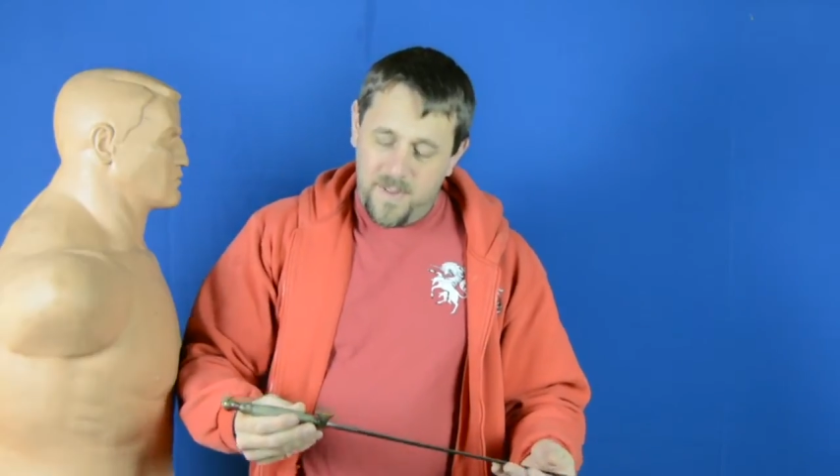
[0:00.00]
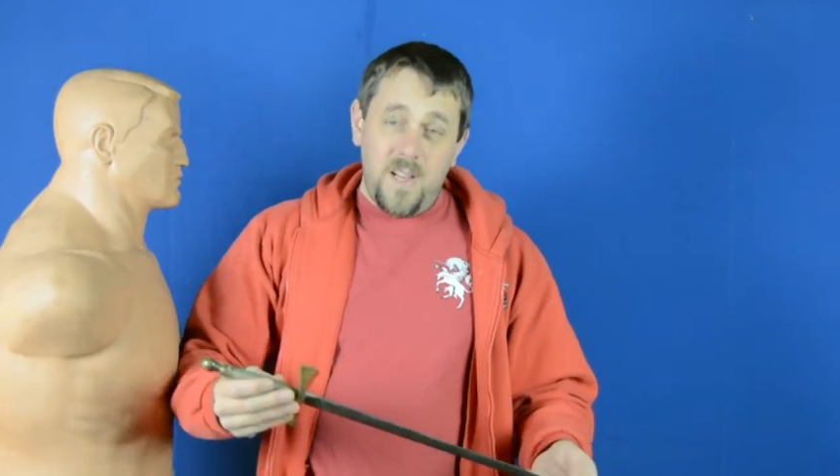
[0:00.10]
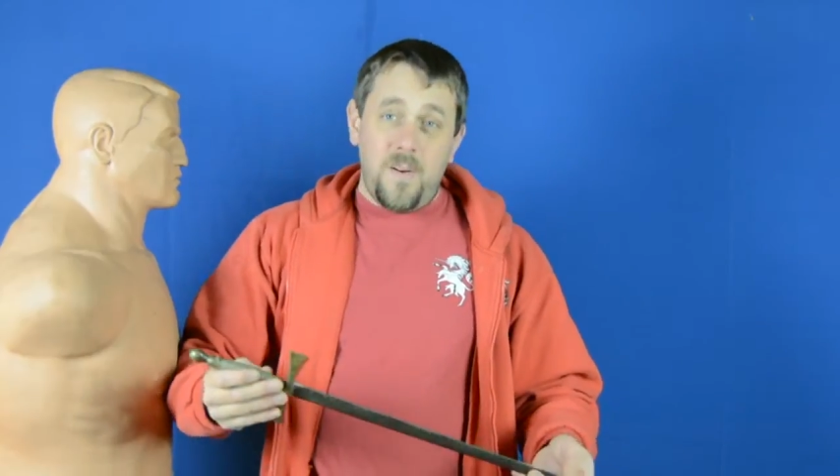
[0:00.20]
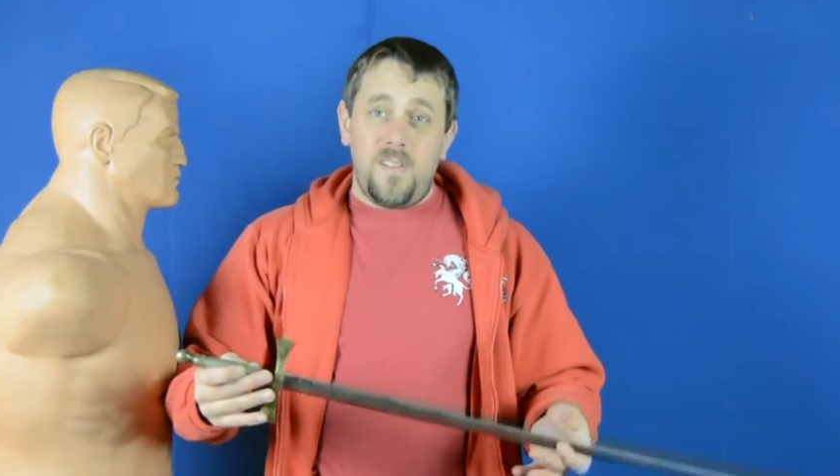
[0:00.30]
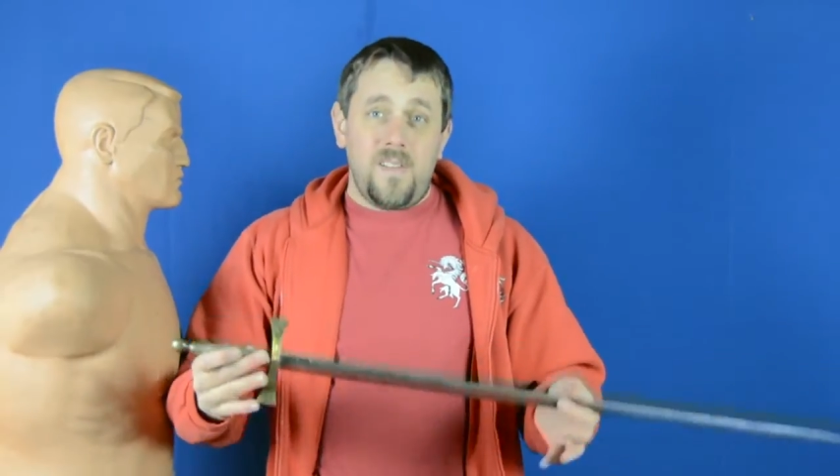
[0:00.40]

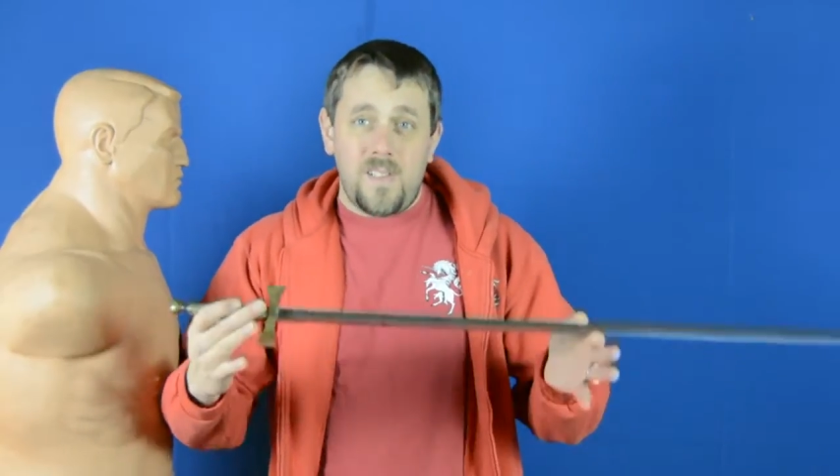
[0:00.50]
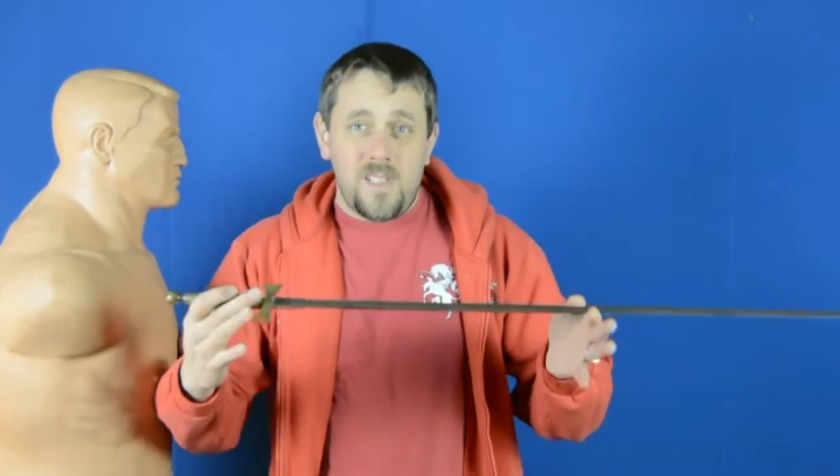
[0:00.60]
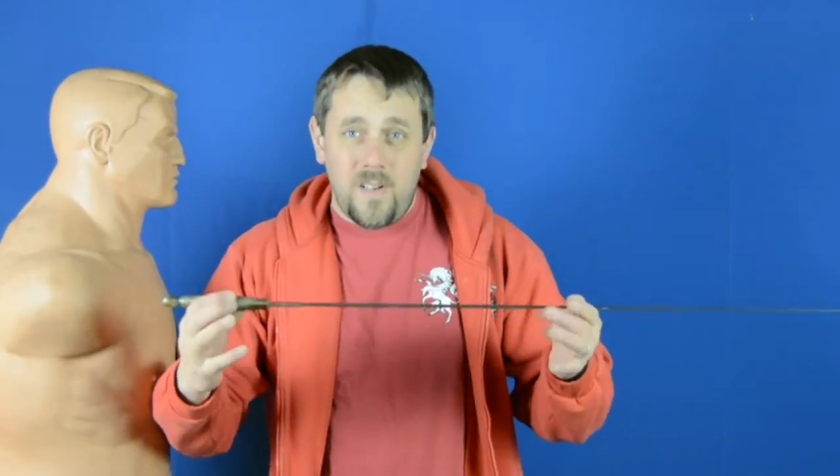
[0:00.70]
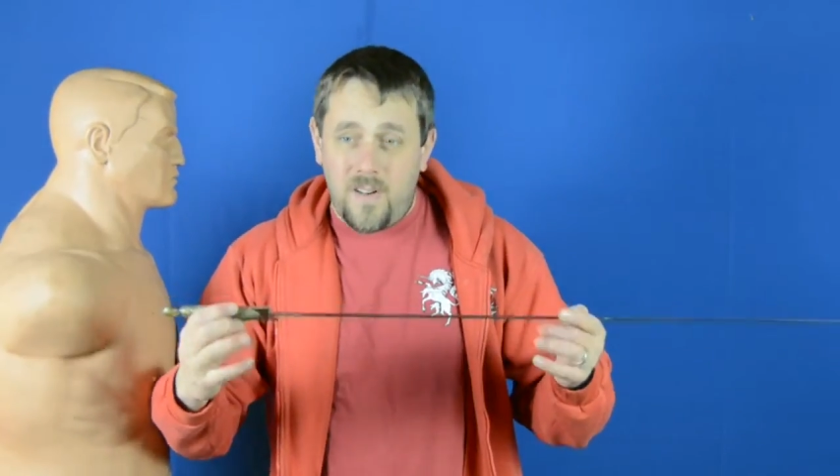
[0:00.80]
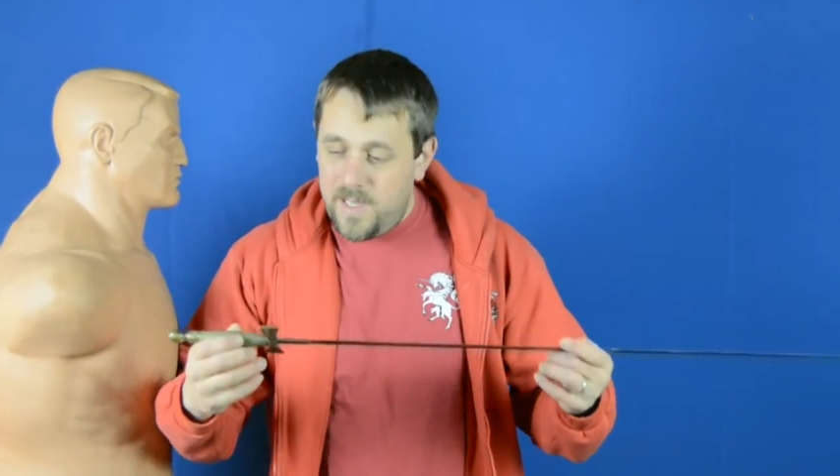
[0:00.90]
anyway, there's
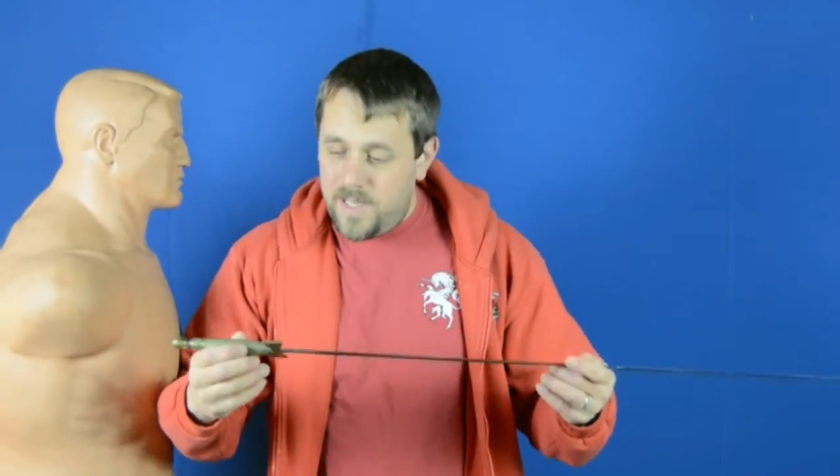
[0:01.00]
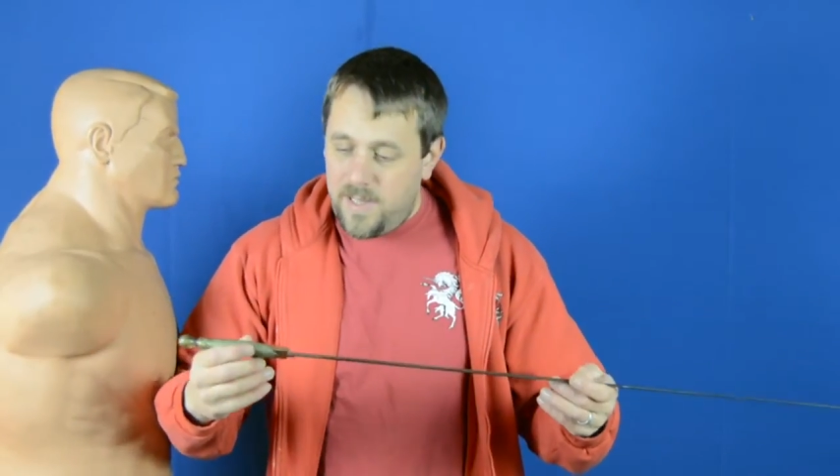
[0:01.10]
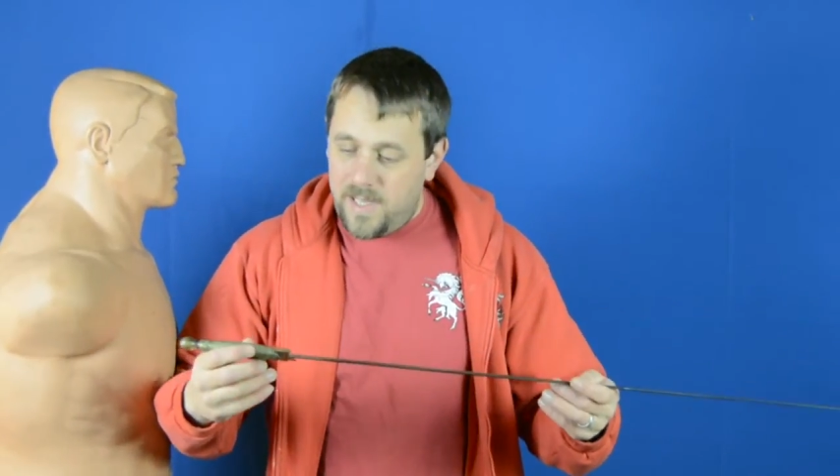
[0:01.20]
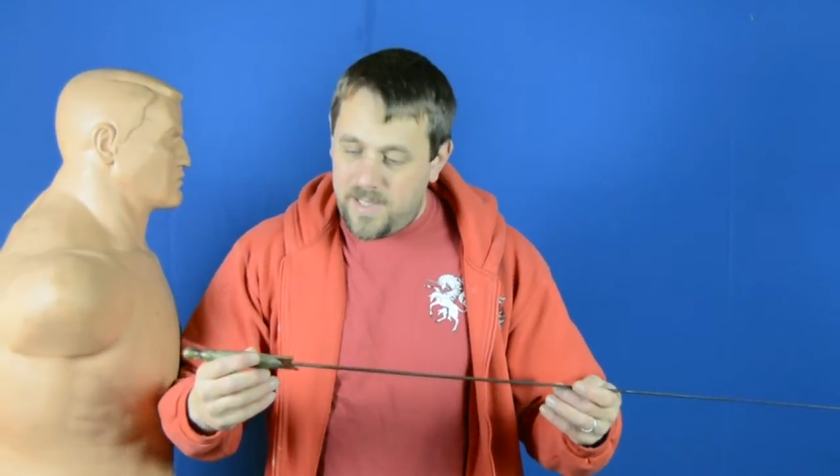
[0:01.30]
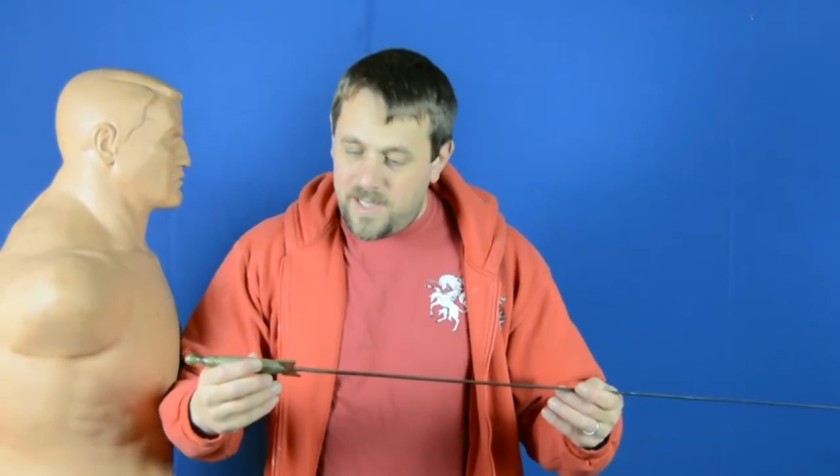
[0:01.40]
not a great deal
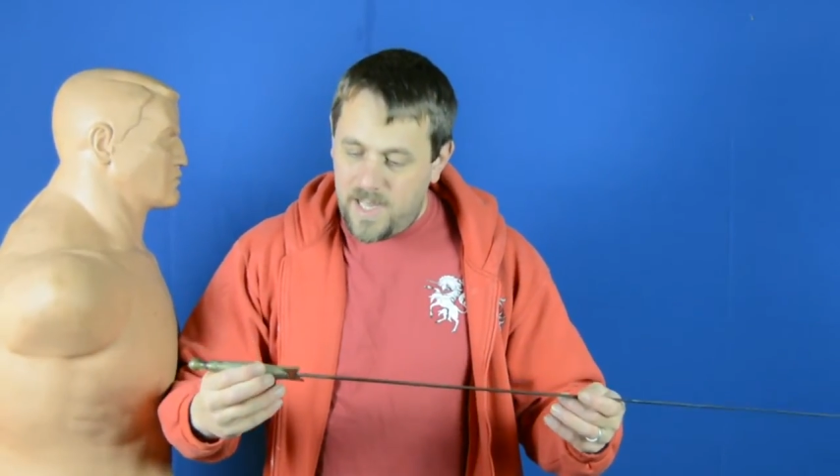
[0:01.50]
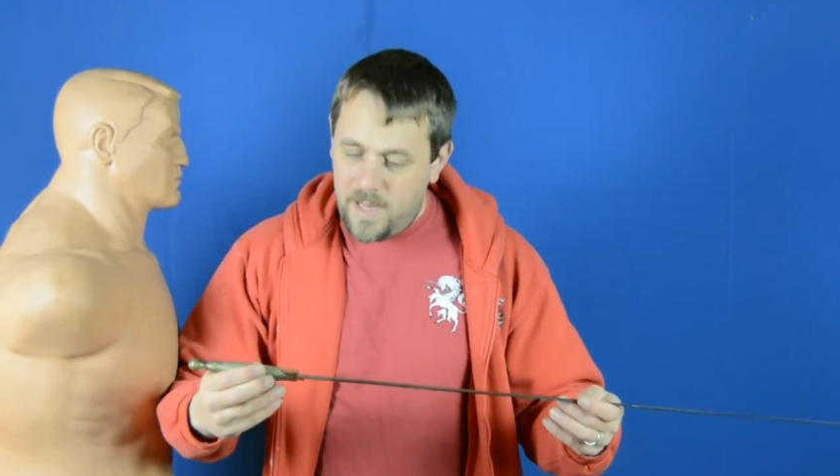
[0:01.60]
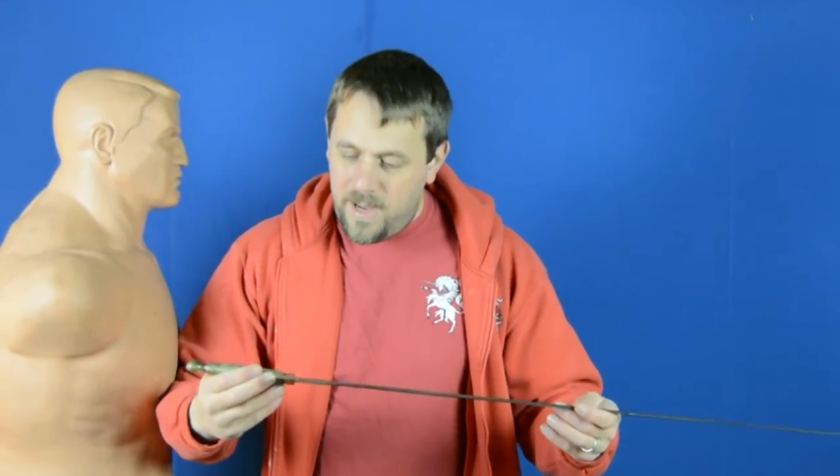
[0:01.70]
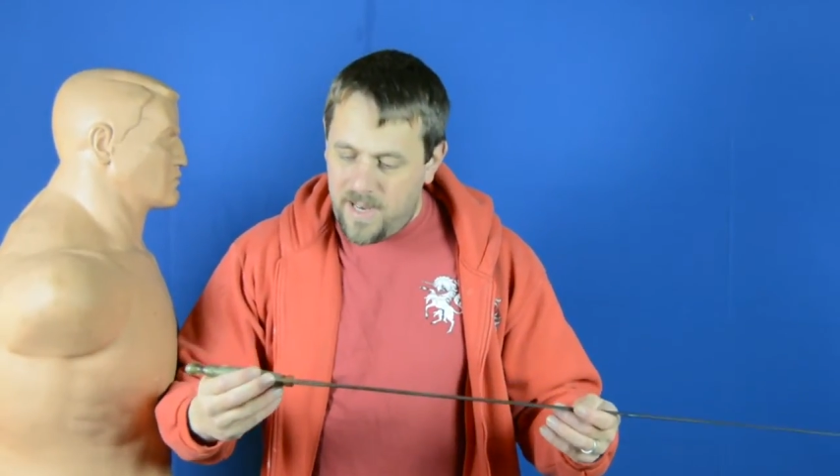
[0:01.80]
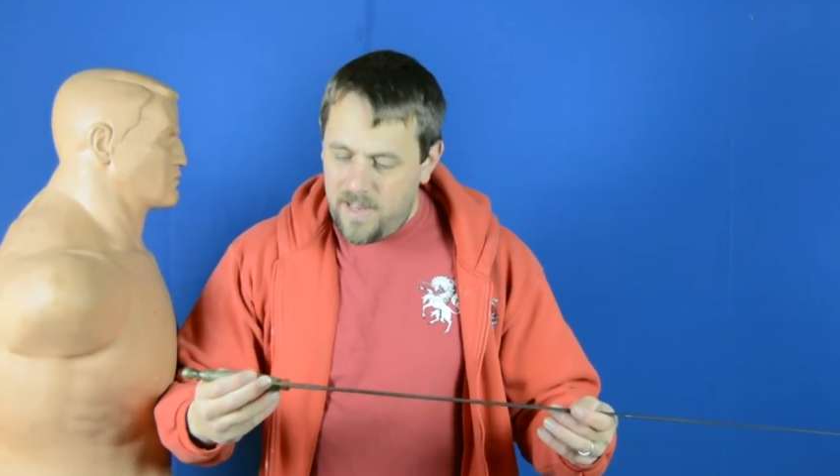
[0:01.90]
else to say
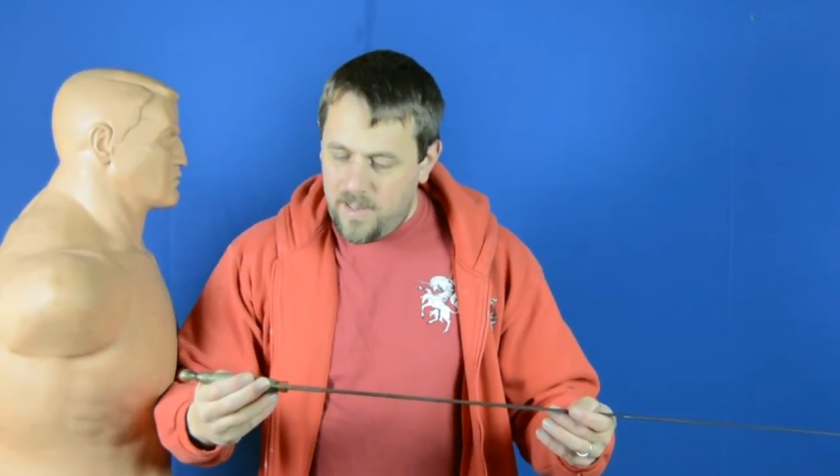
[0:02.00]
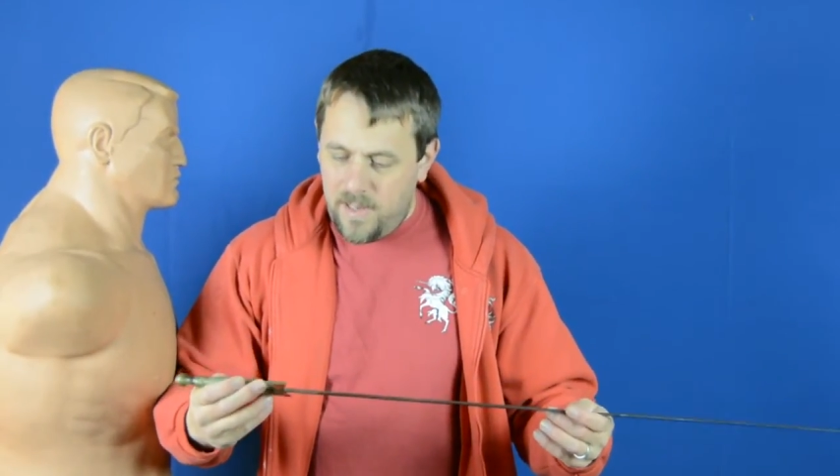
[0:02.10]
about it,